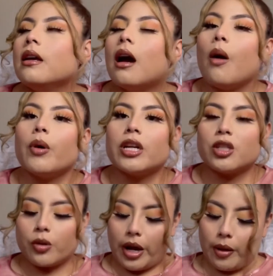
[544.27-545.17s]
I want to
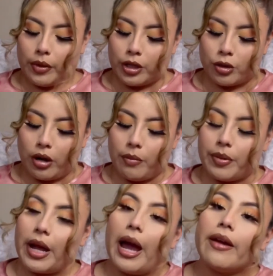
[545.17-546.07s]
try,
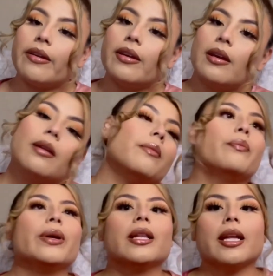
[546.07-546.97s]
but I've
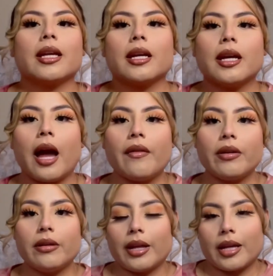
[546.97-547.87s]
been like,
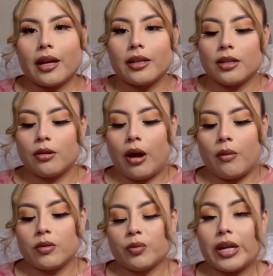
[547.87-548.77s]
you know, I
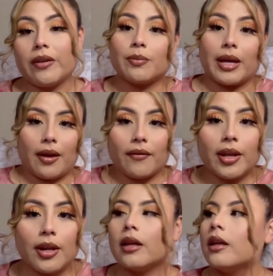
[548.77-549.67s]
was waiting to make a
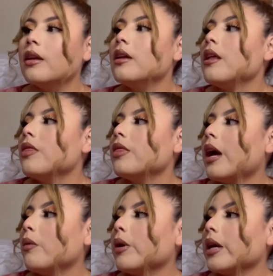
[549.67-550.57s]
video
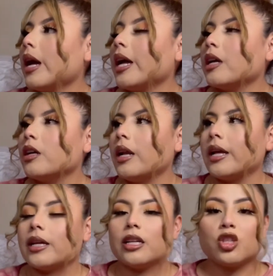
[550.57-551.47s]
that way I could
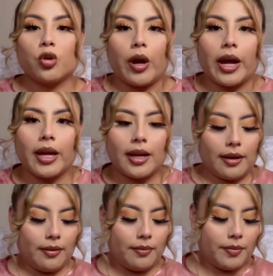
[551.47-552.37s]
like try it,
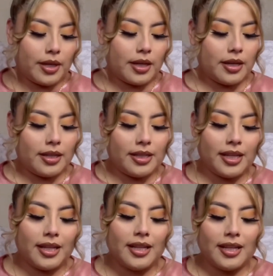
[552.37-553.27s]
because
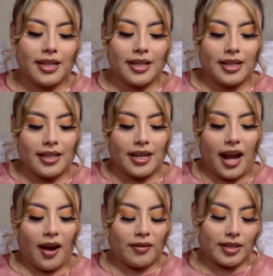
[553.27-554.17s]

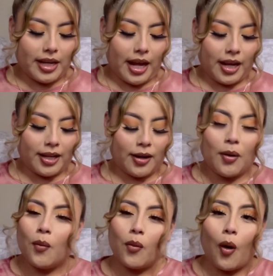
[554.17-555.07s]
I was like, I couldn't
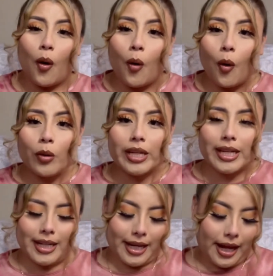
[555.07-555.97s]
hold
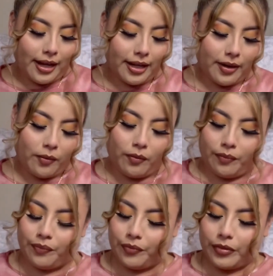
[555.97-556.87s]
it, like
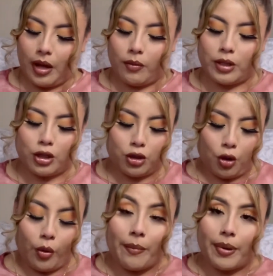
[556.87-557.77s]
I was
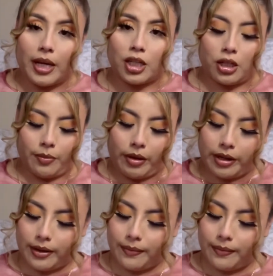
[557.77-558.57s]
so impatient about it.